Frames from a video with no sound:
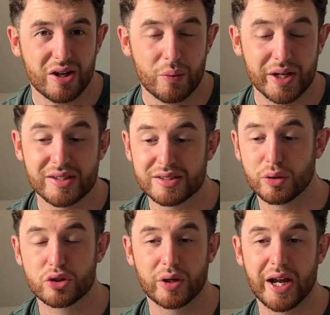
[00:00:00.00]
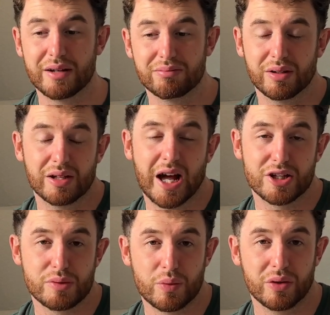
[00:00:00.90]
We can still train
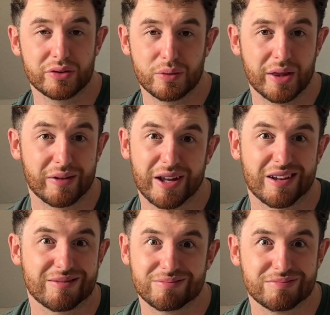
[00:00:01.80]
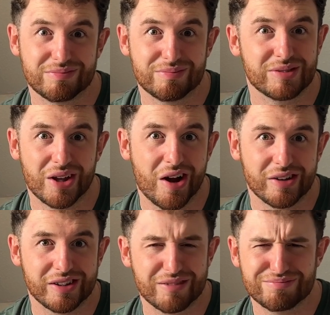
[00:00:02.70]
as we want to without getting
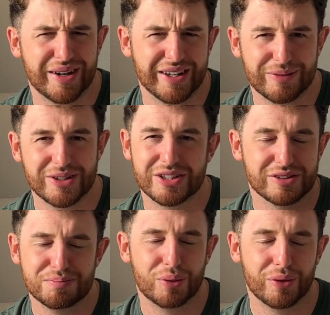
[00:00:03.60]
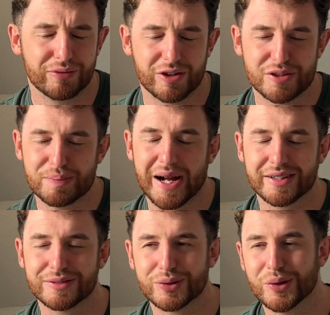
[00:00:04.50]
dirty and muddy, which is important for us
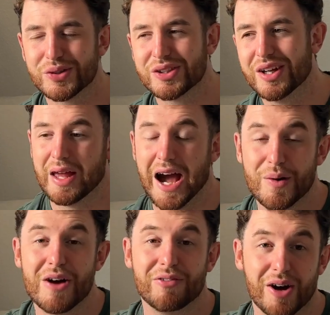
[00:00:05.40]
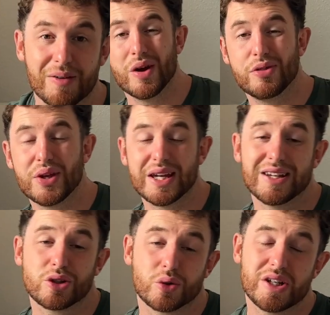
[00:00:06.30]
backs, of course. However, with the
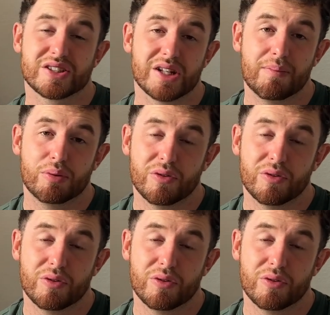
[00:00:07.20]
increased number